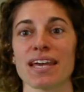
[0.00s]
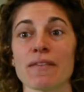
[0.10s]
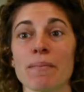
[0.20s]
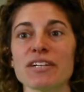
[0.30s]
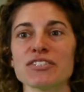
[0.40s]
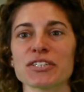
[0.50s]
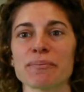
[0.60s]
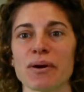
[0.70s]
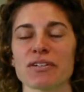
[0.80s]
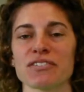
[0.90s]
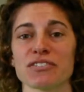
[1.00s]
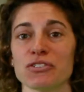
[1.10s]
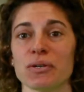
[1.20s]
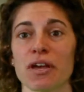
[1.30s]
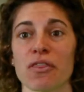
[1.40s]
The major components to
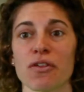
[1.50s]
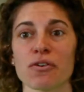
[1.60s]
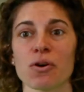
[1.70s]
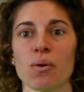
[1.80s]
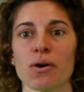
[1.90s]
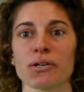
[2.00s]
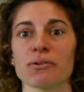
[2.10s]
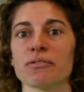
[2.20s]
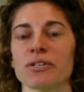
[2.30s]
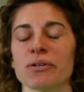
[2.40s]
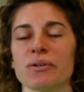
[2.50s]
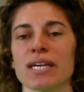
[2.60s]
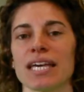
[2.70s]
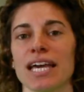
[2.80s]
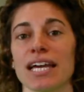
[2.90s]
doing a thorough quality review
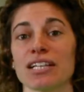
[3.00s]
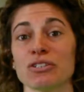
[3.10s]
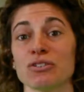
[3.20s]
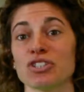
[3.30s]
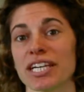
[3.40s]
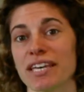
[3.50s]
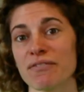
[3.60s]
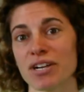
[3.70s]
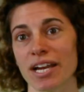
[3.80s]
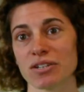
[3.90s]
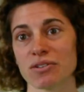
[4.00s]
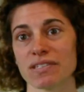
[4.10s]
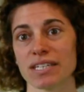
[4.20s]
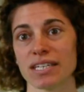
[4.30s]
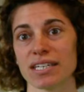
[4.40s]
include checking for
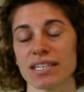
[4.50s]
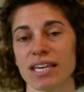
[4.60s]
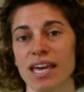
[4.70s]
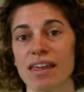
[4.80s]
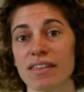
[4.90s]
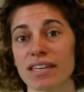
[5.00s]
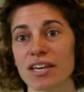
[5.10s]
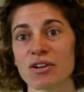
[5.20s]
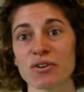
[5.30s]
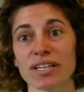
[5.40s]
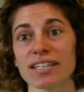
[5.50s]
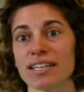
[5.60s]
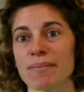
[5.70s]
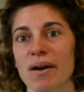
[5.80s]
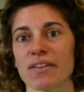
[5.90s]
accuracy, thinking critically
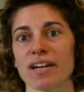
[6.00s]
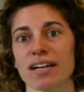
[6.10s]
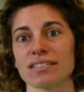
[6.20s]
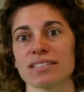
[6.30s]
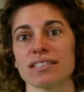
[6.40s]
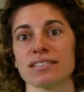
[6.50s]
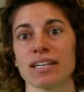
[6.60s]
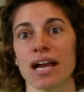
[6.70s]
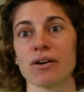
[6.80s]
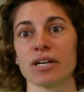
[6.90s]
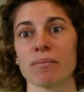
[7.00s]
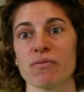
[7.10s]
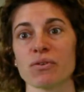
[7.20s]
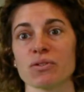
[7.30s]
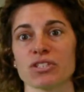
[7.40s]
about the content and outcome of
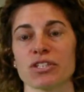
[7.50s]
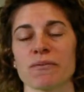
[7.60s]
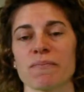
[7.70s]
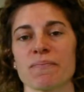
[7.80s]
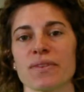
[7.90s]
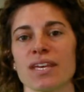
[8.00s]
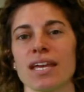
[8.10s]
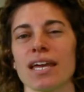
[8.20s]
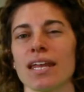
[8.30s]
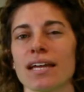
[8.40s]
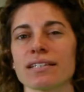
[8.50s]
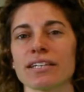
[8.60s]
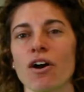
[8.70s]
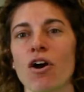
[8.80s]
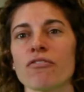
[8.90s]
the return, and
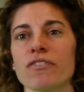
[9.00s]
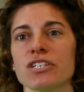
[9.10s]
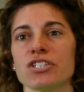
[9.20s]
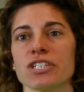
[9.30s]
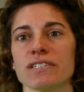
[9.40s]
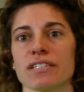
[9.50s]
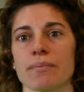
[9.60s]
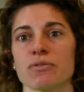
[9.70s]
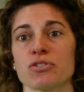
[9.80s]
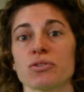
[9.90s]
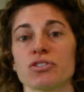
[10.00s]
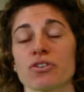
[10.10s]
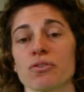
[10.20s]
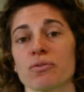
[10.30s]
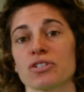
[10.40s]
handling all finishing steps to
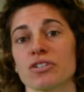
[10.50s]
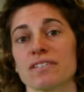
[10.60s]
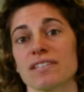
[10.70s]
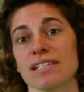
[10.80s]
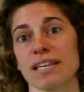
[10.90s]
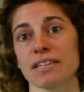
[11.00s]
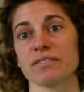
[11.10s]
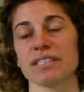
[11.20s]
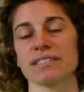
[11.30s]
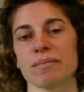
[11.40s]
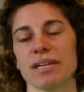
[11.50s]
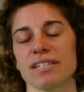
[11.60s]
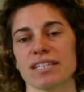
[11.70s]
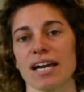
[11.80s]
ensure the return is successfully submitted to the